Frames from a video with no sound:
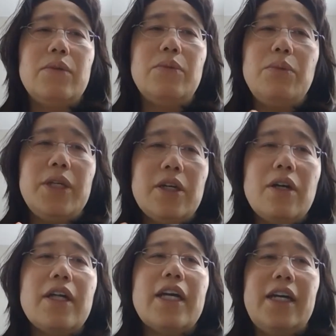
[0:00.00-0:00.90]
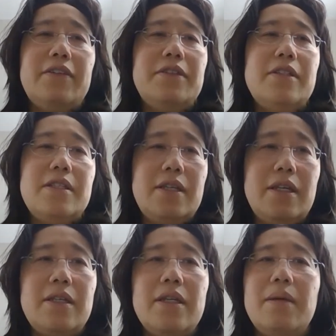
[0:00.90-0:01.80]
we all have to
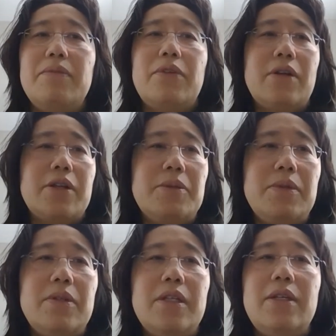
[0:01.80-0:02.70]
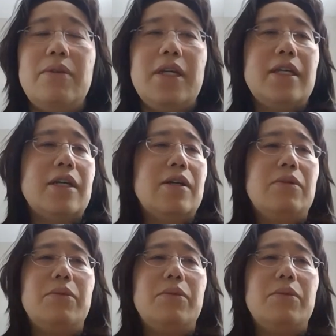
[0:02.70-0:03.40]
stand up for our community right now.